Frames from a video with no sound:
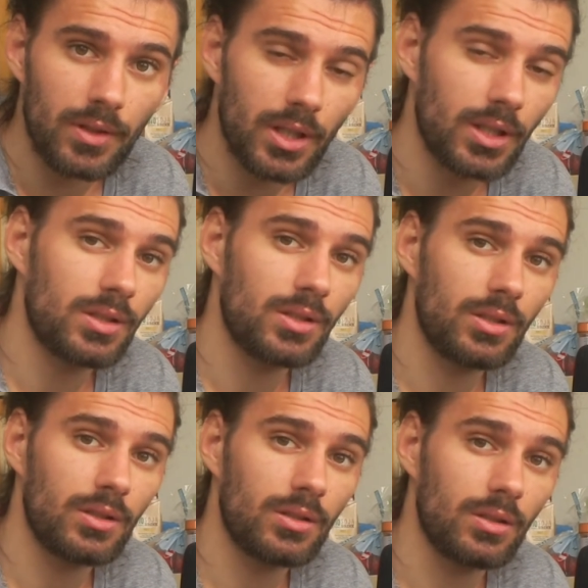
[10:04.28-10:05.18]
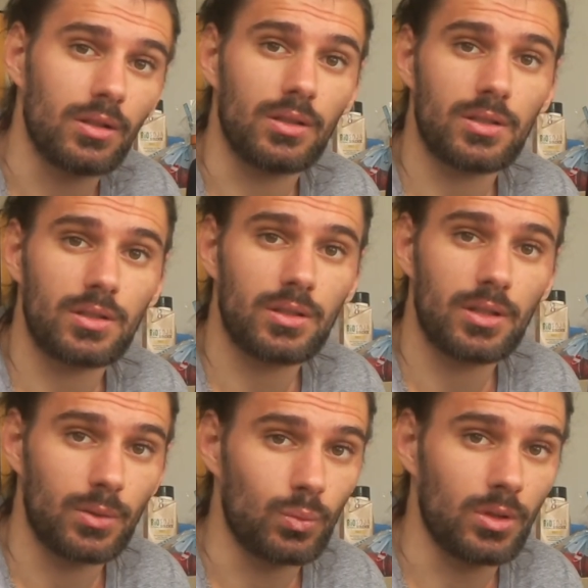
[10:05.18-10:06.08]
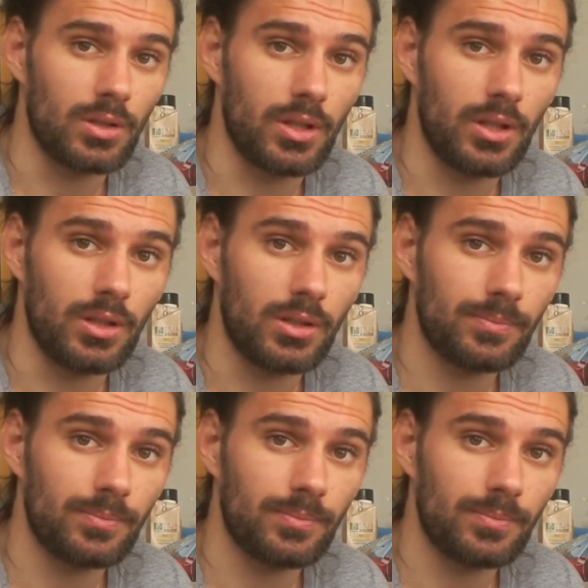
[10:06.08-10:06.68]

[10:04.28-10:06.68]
$80 in 1 day.